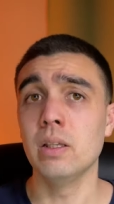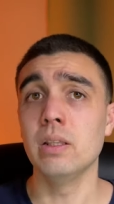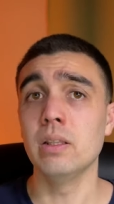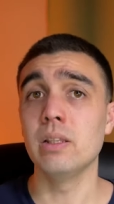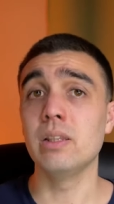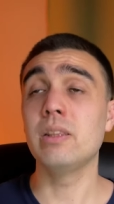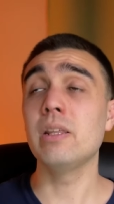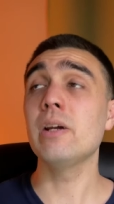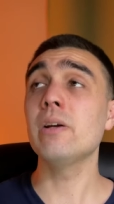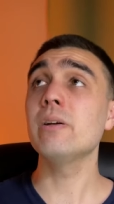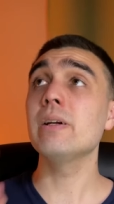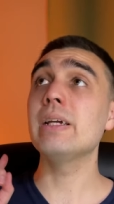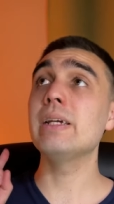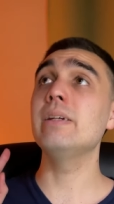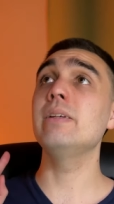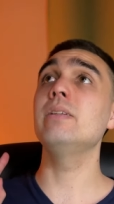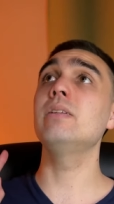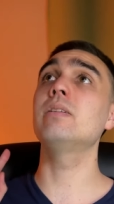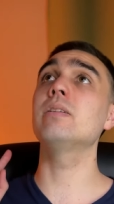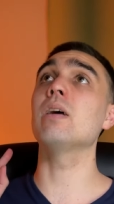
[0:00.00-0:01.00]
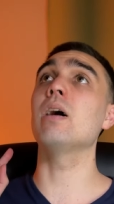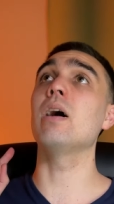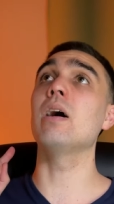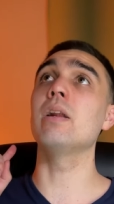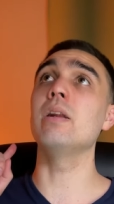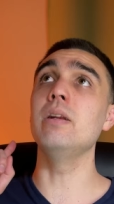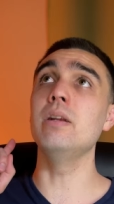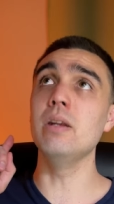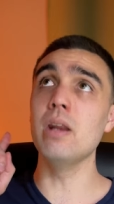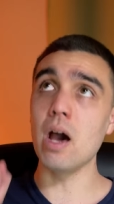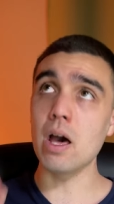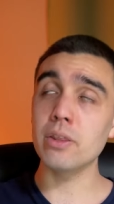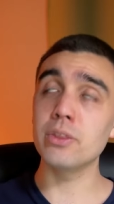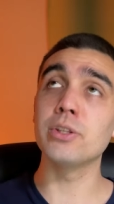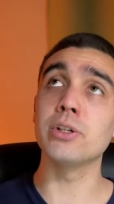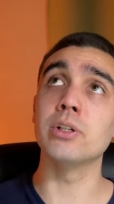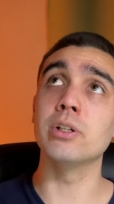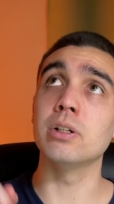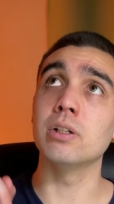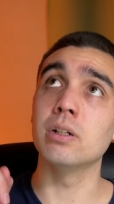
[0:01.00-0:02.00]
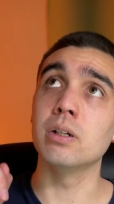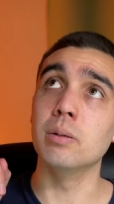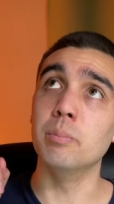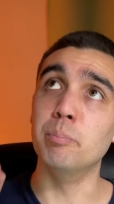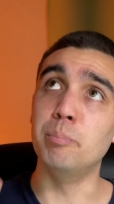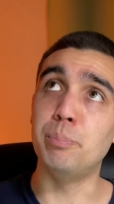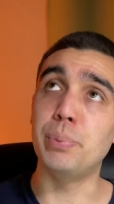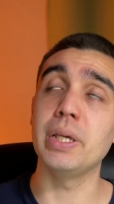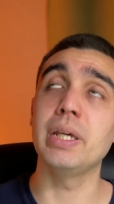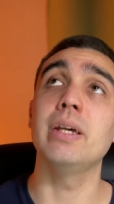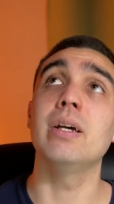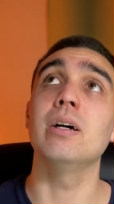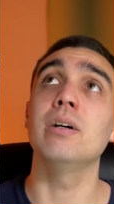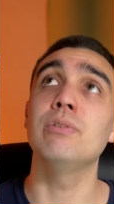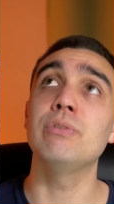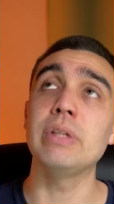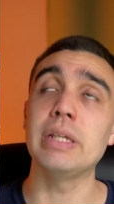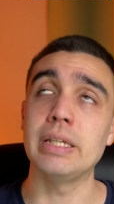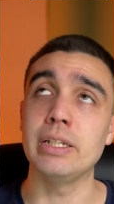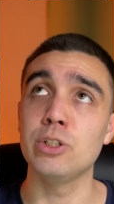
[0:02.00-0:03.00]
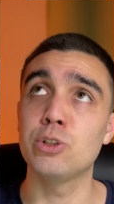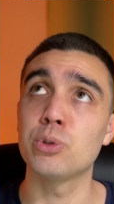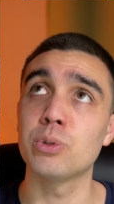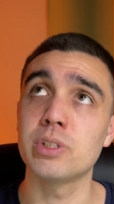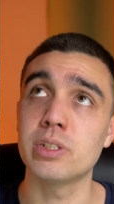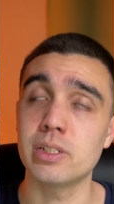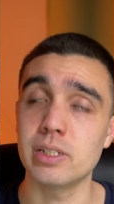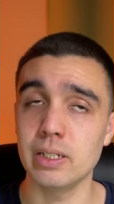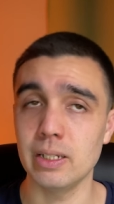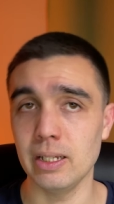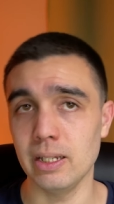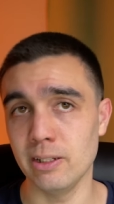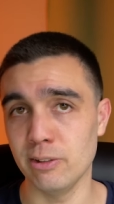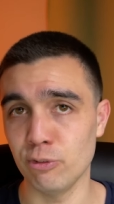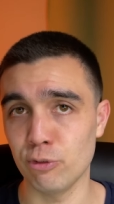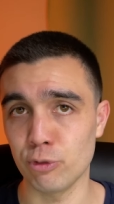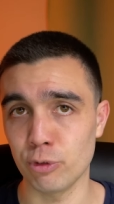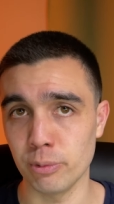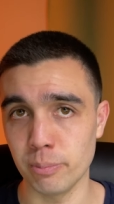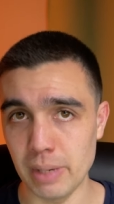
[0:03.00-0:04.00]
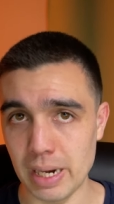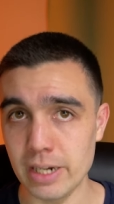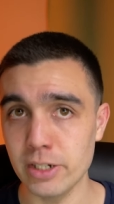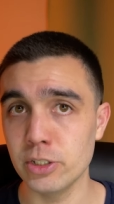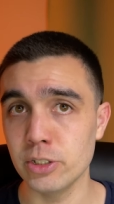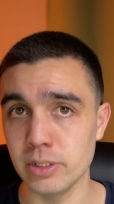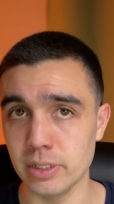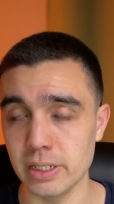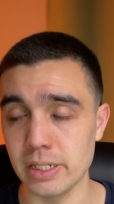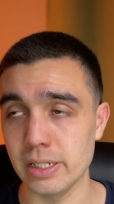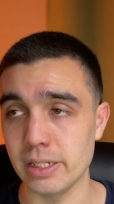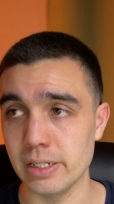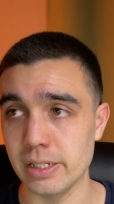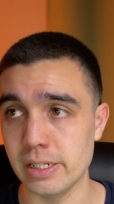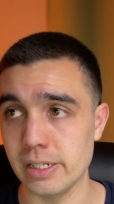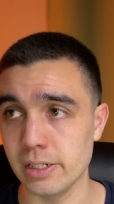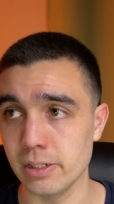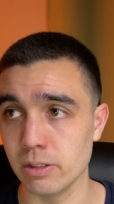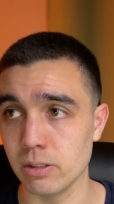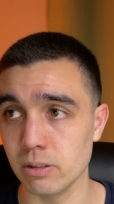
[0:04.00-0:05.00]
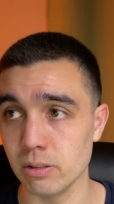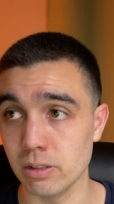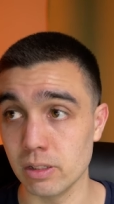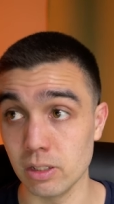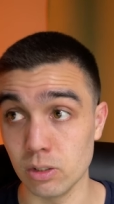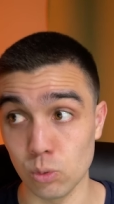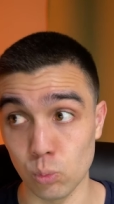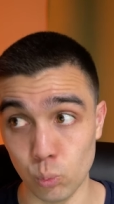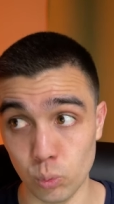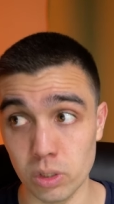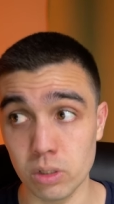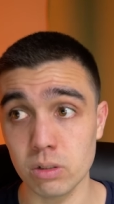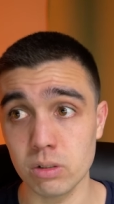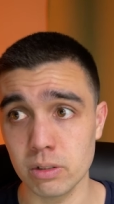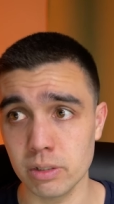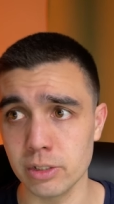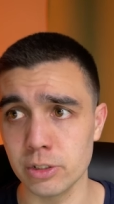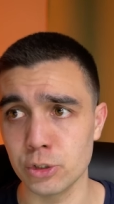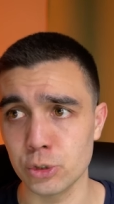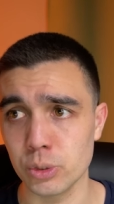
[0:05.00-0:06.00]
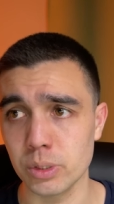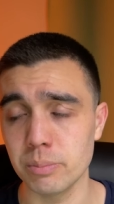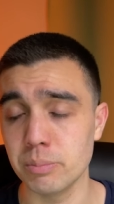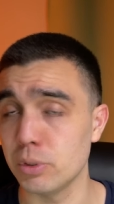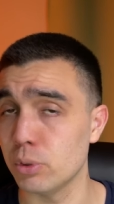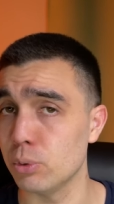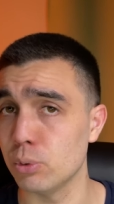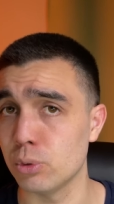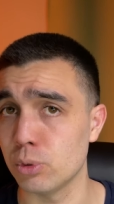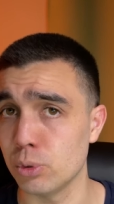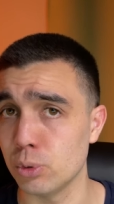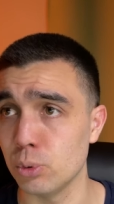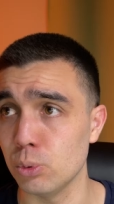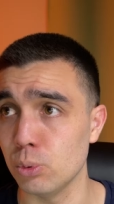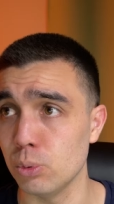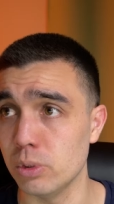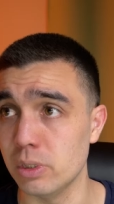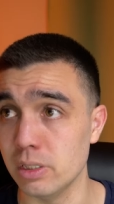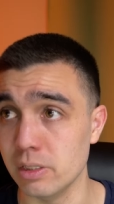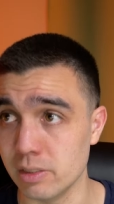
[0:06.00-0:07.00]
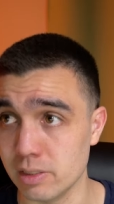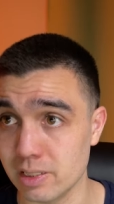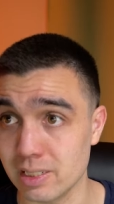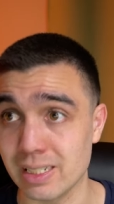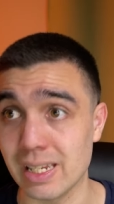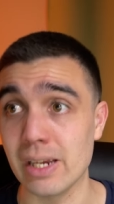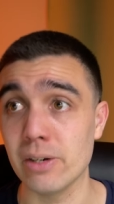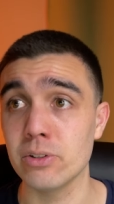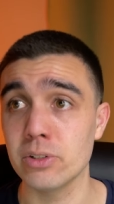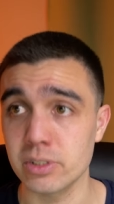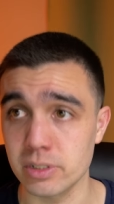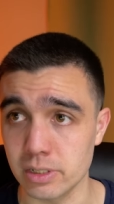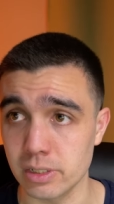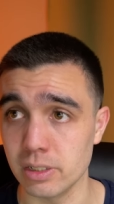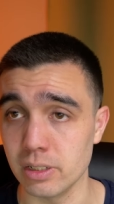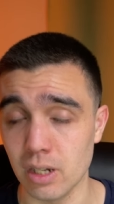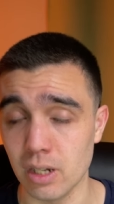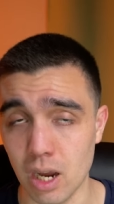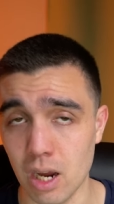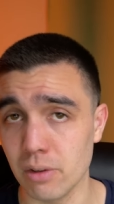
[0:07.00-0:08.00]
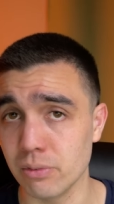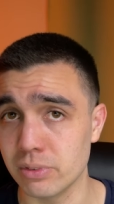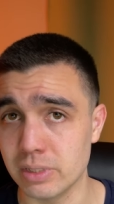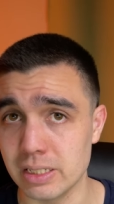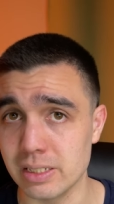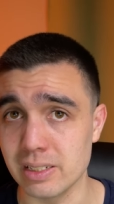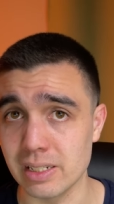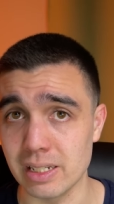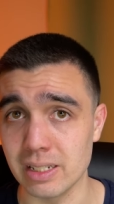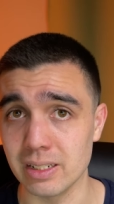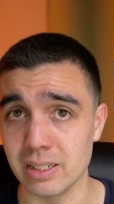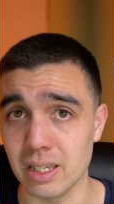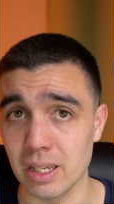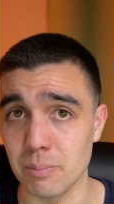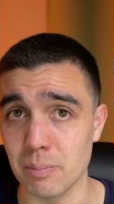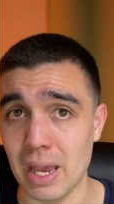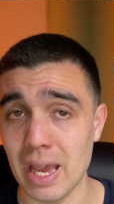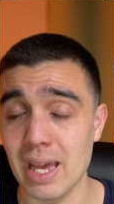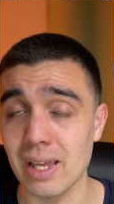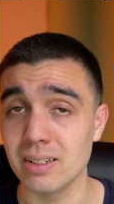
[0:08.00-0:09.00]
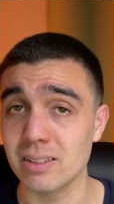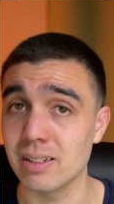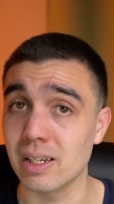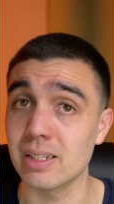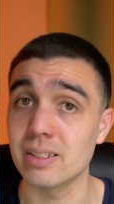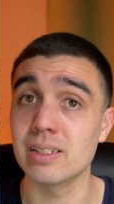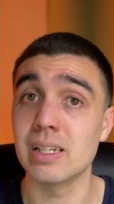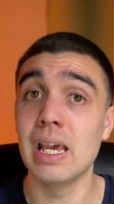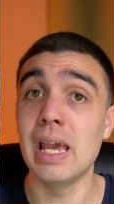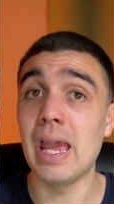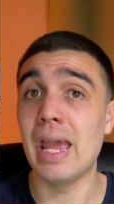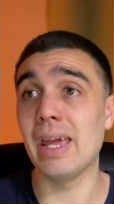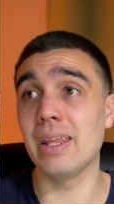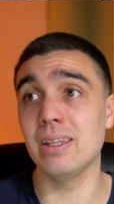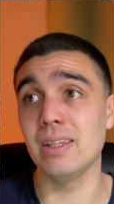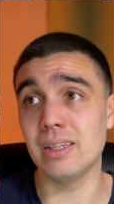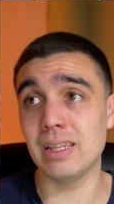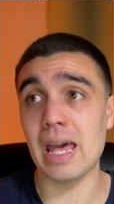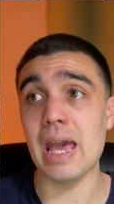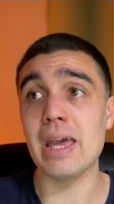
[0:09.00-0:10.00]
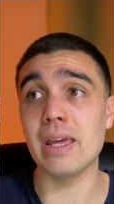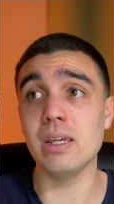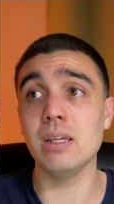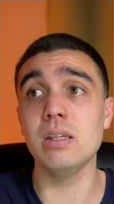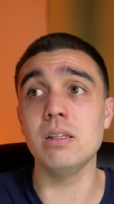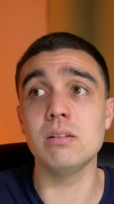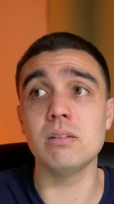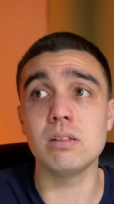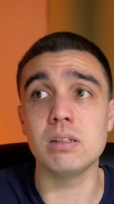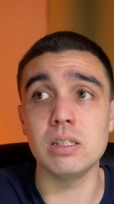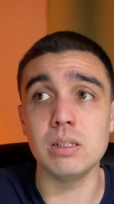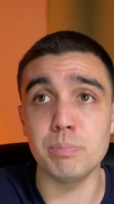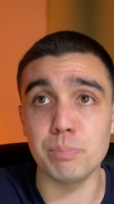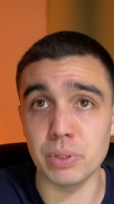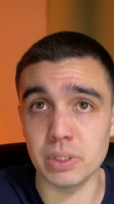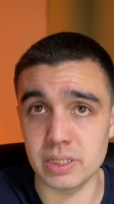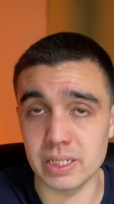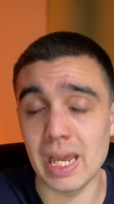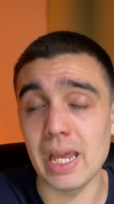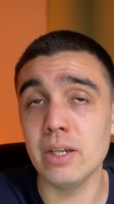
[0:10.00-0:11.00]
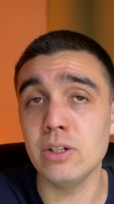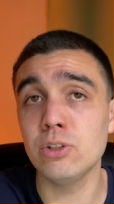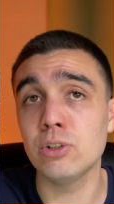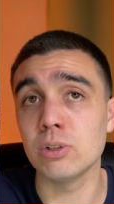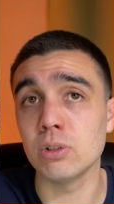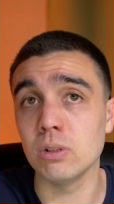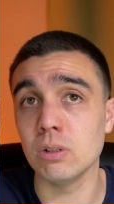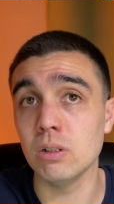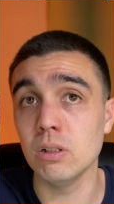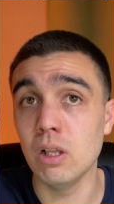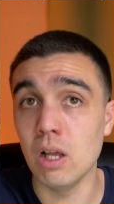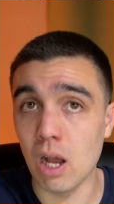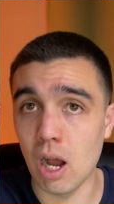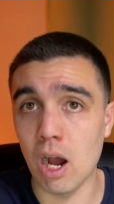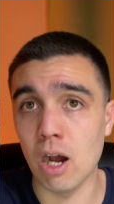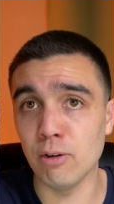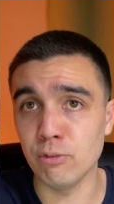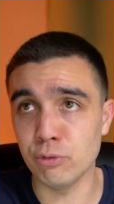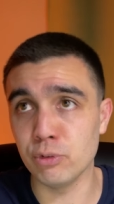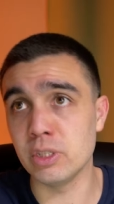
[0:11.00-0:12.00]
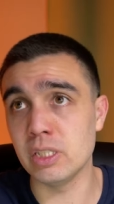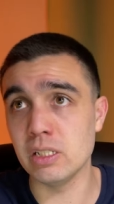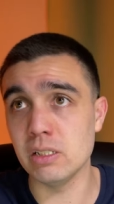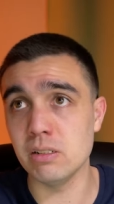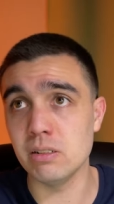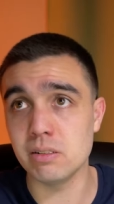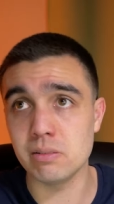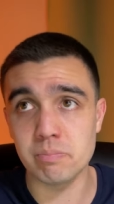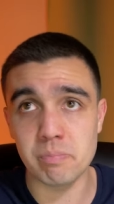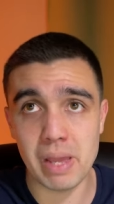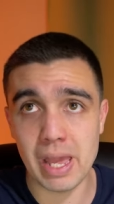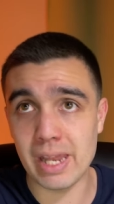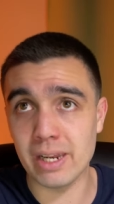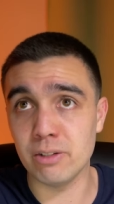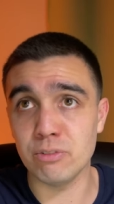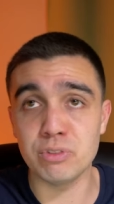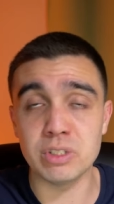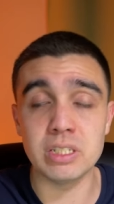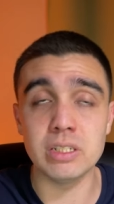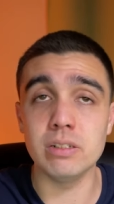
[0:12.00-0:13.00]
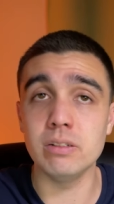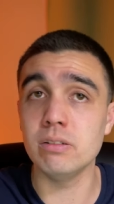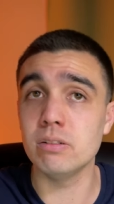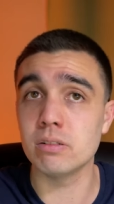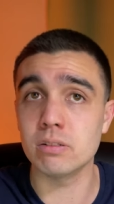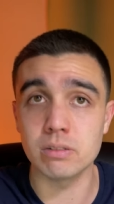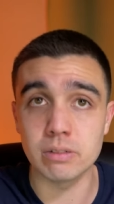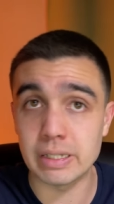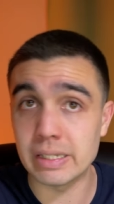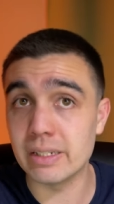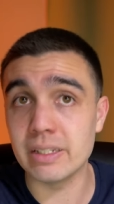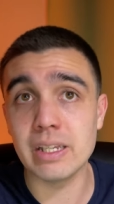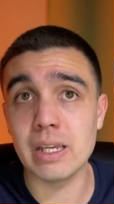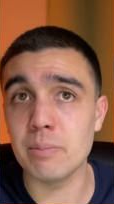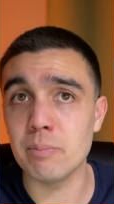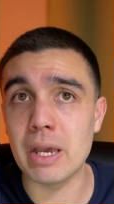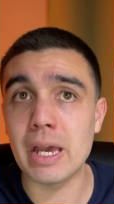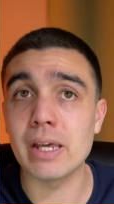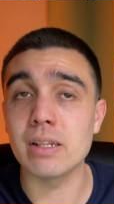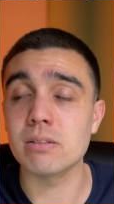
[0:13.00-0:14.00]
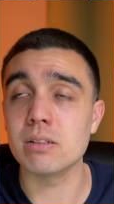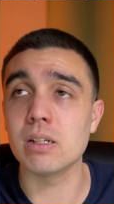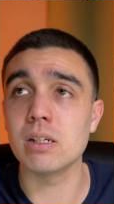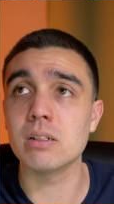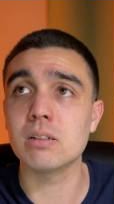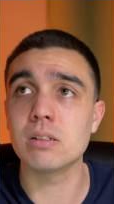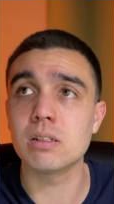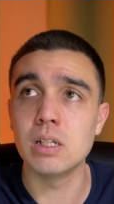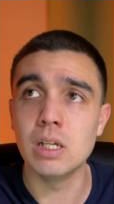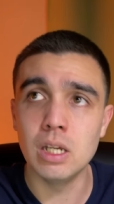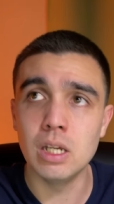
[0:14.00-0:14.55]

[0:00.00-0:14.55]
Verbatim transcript: There is another bit of interesting information in here that will contribute to the scarcity of these in-game assets, and that is the potential of these N F Ts or in-game assets